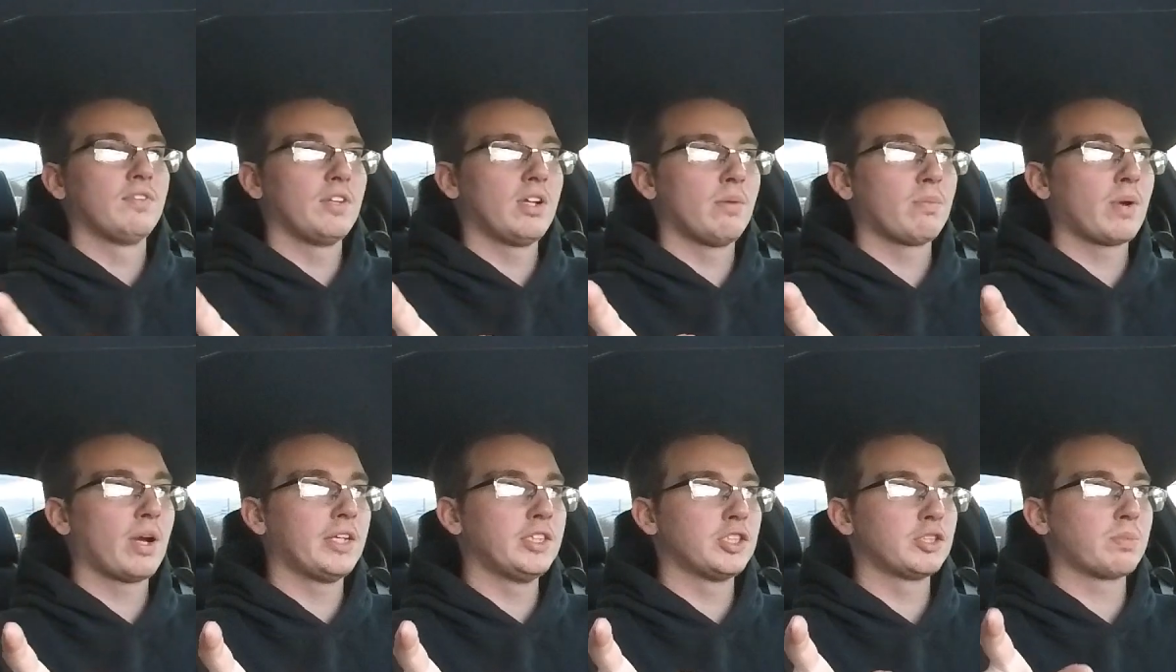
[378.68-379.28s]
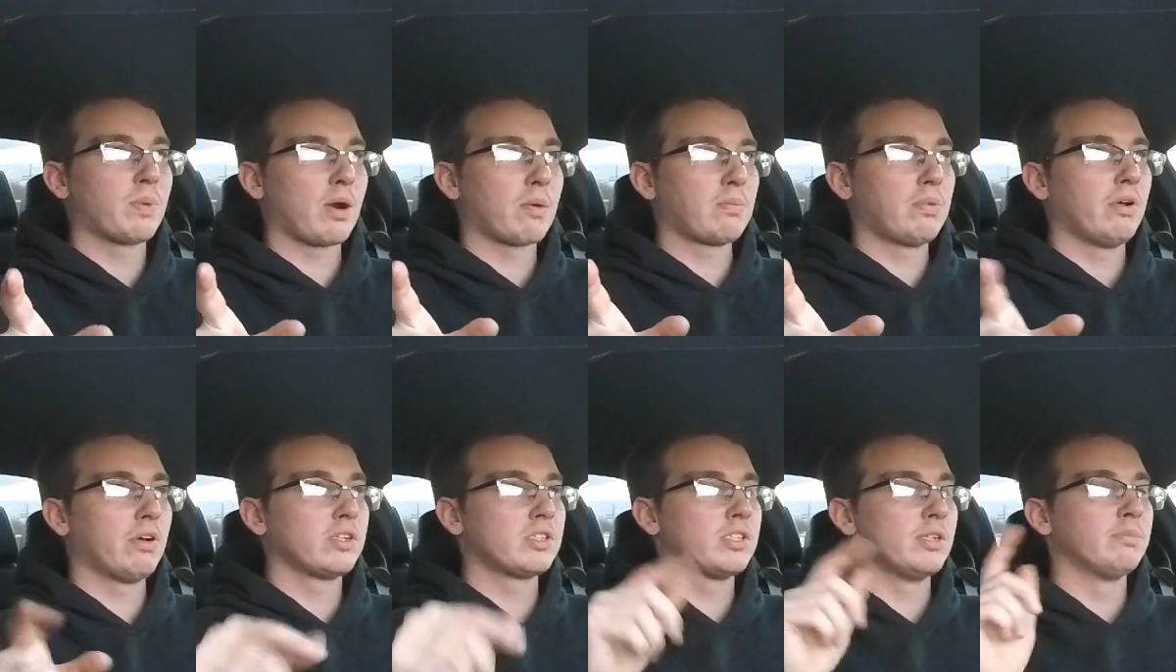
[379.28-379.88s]
upgrade your spark
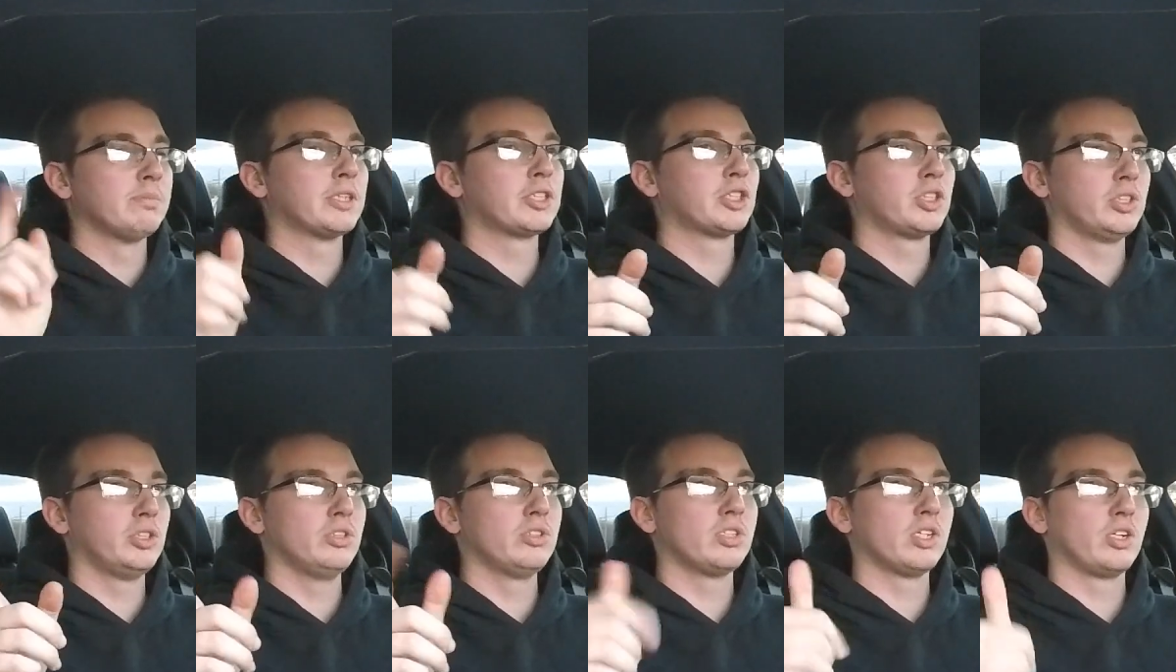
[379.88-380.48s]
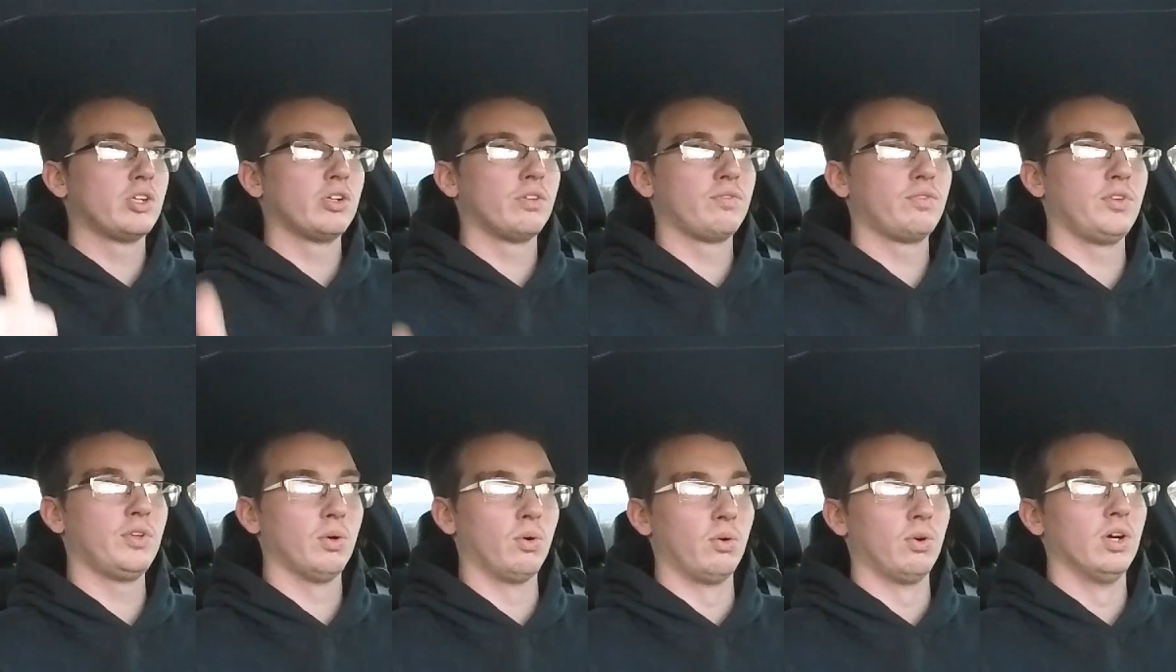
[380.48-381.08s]
plugs and make sure you're using good
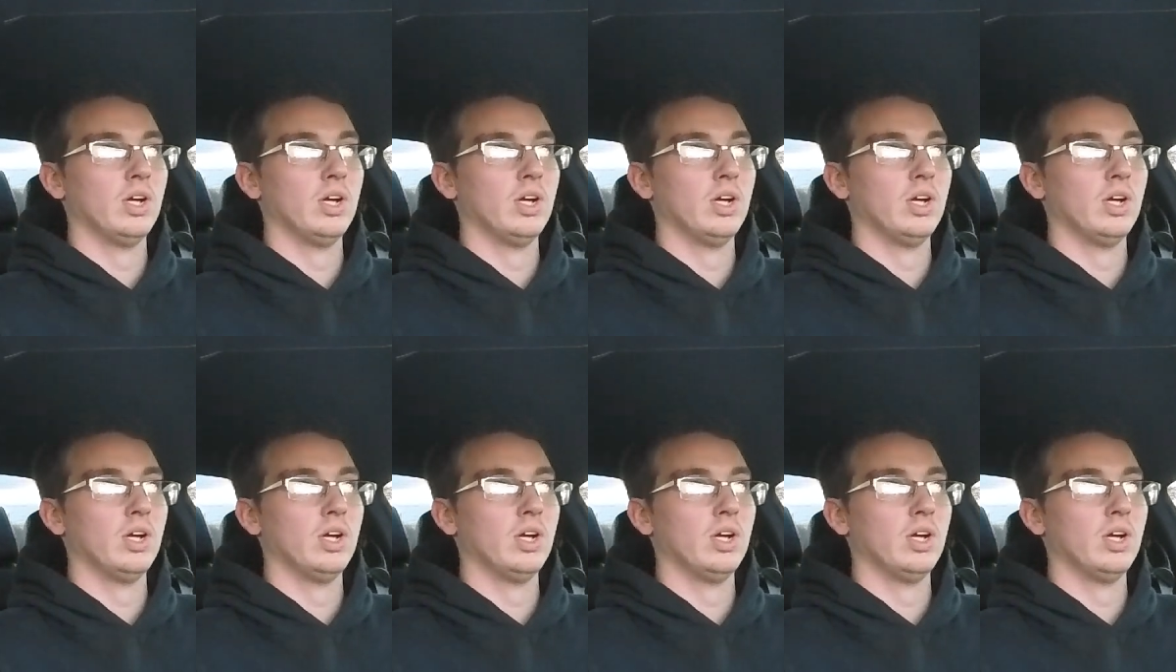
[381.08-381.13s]
fuel.